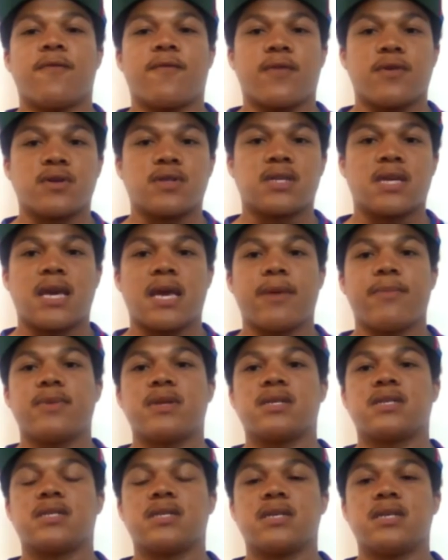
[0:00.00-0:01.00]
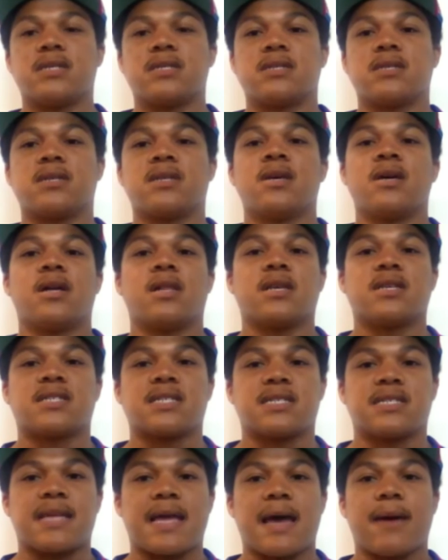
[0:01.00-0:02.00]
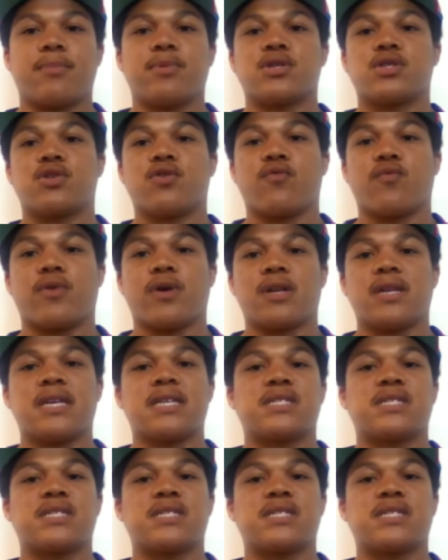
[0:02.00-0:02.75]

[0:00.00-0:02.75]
First game of the season, let's establish the run.